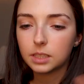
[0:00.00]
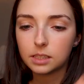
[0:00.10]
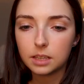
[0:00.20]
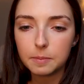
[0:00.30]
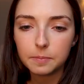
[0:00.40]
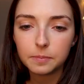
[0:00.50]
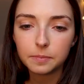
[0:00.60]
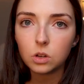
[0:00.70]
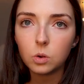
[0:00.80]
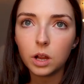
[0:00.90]
Same.
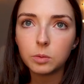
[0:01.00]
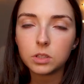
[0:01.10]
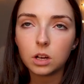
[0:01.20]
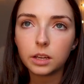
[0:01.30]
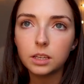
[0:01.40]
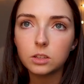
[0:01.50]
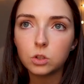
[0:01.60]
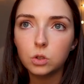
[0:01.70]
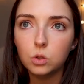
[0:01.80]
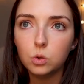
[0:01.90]
So I was talking
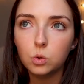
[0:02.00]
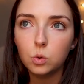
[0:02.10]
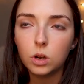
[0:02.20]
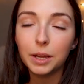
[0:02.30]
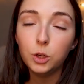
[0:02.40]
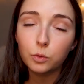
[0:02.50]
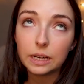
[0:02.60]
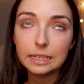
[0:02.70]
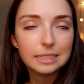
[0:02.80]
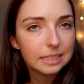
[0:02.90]
to a new
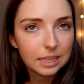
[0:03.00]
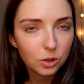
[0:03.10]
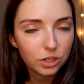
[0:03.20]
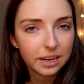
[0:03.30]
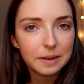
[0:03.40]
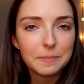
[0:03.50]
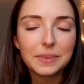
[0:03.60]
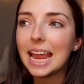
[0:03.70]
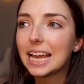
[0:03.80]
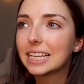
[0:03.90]
friend the other night,
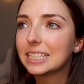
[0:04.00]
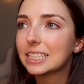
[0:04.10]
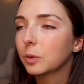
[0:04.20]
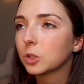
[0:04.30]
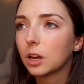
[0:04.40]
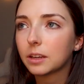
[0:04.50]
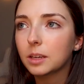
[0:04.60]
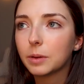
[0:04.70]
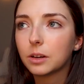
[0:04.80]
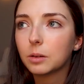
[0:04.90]
and we were
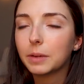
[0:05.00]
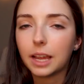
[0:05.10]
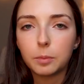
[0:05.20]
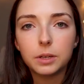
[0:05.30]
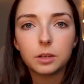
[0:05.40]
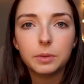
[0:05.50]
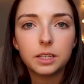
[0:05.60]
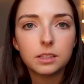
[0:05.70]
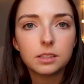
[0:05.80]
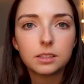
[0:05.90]
talking about my gap year
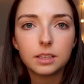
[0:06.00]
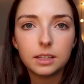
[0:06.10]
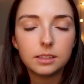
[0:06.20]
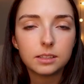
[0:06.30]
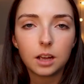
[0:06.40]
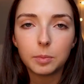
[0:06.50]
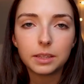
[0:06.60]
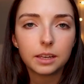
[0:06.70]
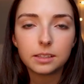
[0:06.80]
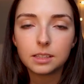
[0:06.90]
because it's a topic
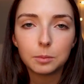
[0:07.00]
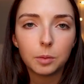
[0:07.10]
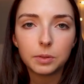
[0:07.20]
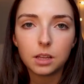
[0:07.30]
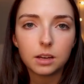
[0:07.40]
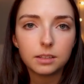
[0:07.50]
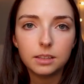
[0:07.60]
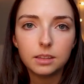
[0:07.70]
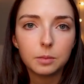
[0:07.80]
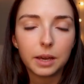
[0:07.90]
that has come up a lot
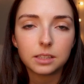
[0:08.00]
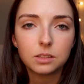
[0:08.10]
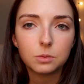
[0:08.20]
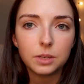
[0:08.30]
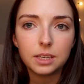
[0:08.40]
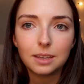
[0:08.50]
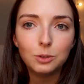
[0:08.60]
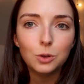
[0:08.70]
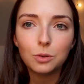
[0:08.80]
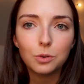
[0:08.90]
in the past week. If
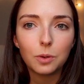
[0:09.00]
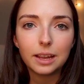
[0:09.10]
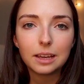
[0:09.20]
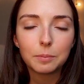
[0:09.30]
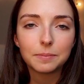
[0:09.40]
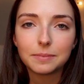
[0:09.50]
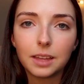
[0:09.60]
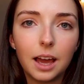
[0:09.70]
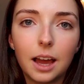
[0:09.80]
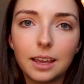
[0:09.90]
you don't know who I am,
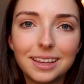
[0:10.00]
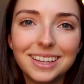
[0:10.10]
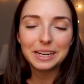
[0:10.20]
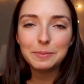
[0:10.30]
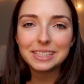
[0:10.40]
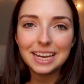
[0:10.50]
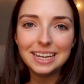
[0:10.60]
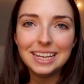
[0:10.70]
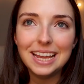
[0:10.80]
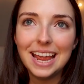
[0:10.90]
hi. My name is
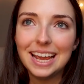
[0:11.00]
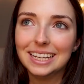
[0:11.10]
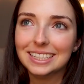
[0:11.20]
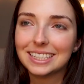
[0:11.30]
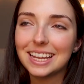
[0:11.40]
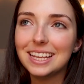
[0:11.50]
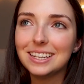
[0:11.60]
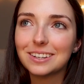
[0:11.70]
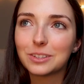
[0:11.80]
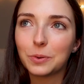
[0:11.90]
Katie, and
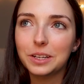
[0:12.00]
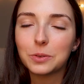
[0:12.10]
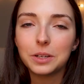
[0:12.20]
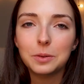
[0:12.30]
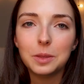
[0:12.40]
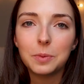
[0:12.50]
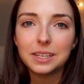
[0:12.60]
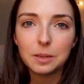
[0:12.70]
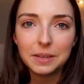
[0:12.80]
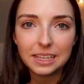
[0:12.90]
in twenty twenty when the
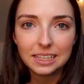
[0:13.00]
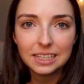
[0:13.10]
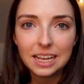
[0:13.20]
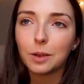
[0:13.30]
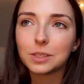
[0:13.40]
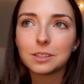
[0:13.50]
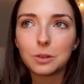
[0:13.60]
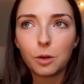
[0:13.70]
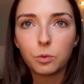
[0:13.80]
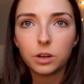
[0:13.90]
pandemic hit, I was a
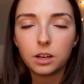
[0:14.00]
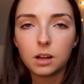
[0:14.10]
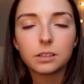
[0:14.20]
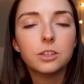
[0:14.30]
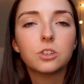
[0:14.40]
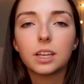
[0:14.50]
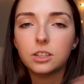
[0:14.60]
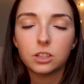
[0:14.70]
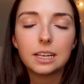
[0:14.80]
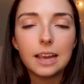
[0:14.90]
sophomore in college and I
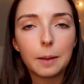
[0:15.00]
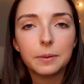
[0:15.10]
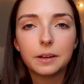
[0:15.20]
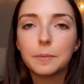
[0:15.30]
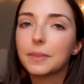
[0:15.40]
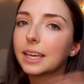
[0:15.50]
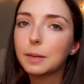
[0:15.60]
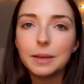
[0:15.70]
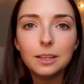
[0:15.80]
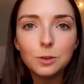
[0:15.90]
took a gap year and I
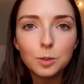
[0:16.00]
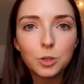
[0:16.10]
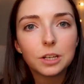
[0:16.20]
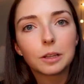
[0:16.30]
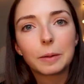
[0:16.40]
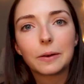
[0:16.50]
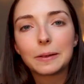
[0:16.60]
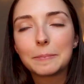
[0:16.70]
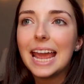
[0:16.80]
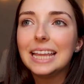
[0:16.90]
made a YouTube channel about
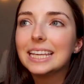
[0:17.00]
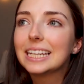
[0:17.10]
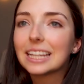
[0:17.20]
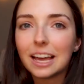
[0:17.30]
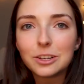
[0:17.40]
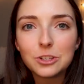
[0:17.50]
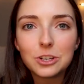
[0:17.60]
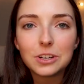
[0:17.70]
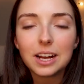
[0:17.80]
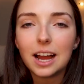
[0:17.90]
it. And then last
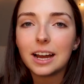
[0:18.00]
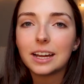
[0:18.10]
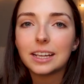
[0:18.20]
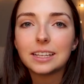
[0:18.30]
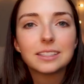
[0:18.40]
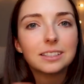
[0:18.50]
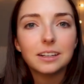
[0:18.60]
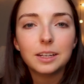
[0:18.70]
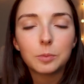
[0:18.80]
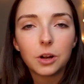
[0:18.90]
year I
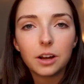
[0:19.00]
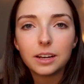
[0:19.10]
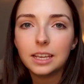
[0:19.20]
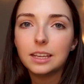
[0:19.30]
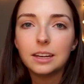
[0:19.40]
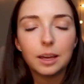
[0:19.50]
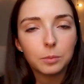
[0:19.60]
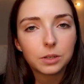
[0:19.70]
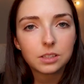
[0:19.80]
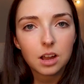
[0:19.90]
studied abroad in
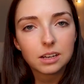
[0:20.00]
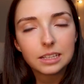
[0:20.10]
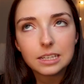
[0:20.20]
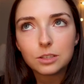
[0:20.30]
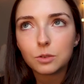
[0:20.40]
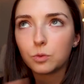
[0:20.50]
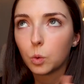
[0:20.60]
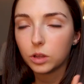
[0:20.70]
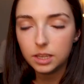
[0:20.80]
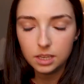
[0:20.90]
Edinburgh, Scotland
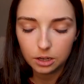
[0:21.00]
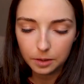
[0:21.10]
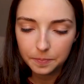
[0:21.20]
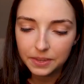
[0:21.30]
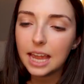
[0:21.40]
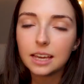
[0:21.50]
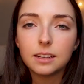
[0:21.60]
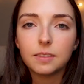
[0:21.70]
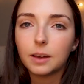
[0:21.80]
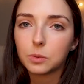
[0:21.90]
for the year, and
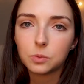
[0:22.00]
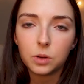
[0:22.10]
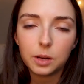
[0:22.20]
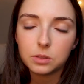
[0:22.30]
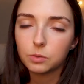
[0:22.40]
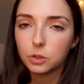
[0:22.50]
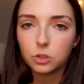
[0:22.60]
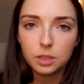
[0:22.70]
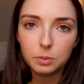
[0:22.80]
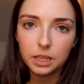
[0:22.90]
that was what I was
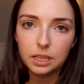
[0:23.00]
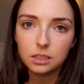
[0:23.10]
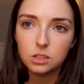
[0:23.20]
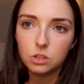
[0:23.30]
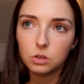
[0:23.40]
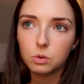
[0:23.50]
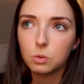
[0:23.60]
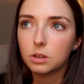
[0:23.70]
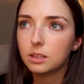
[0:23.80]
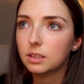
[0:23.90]
originally planning to
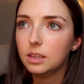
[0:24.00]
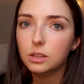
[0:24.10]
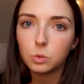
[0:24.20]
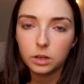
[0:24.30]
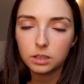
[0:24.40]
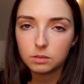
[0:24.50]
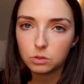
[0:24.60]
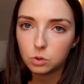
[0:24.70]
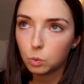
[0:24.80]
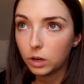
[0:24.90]
do in twenty
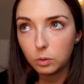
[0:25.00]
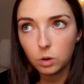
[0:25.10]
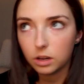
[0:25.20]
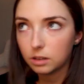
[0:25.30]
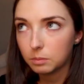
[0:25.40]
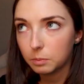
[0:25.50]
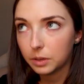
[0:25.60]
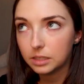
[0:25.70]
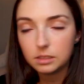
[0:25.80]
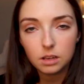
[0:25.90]
twenty-one,
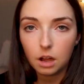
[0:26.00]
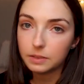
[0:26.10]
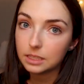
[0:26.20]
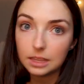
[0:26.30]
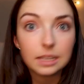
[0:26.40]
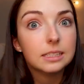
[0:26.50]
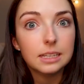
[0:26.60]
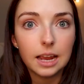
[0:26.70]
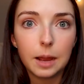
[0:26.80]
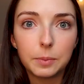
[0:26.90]
but obviously that
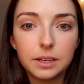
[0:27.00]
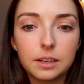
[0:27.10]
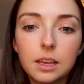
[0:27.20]
didn't happen.